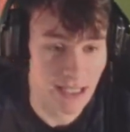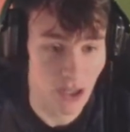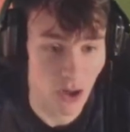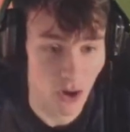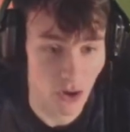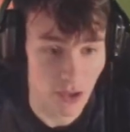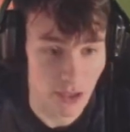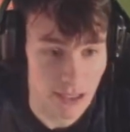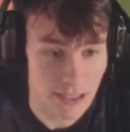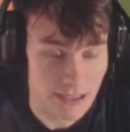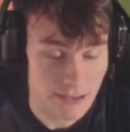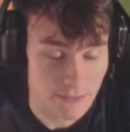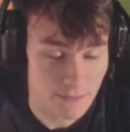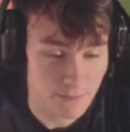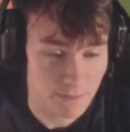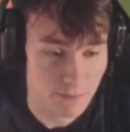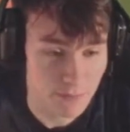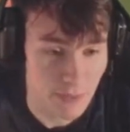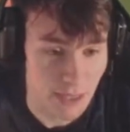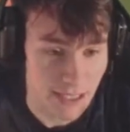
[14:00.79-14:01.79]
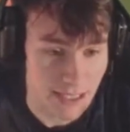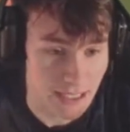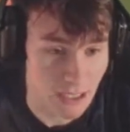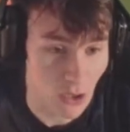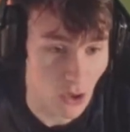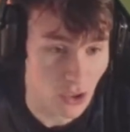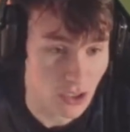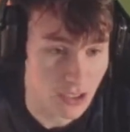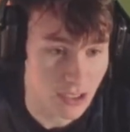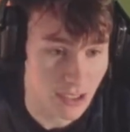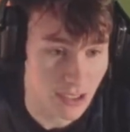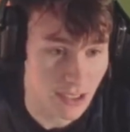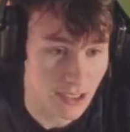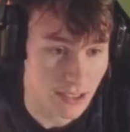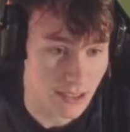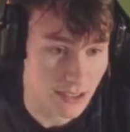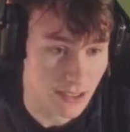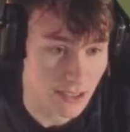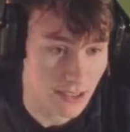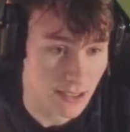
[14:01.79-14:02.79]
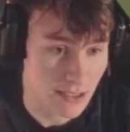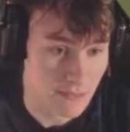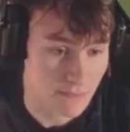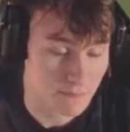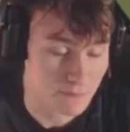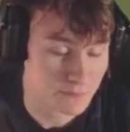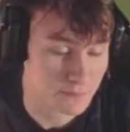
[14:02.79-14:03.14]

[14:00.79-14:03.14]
lost the